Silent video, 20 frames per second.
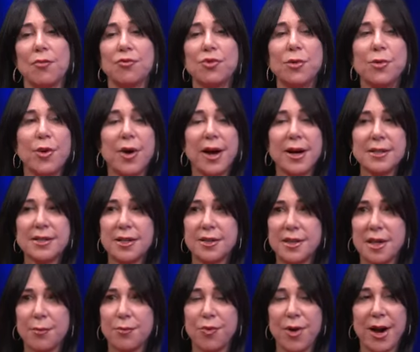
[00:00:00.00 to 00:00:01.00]
Rumor has
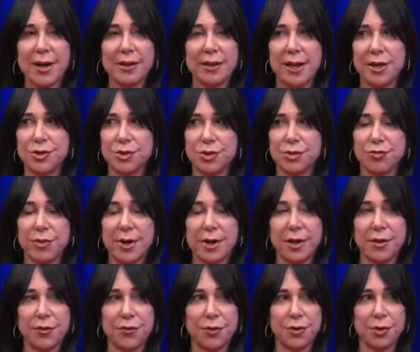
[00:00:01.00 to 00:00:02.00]
it that Brad Lander is
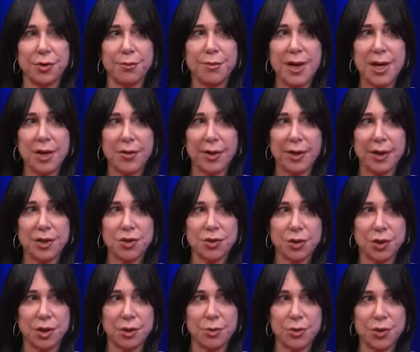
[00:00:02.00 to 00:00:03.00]
running for mayor. I guess
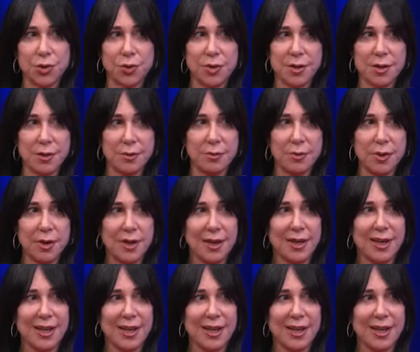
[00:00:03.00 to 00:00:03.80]
you're going to endorse him.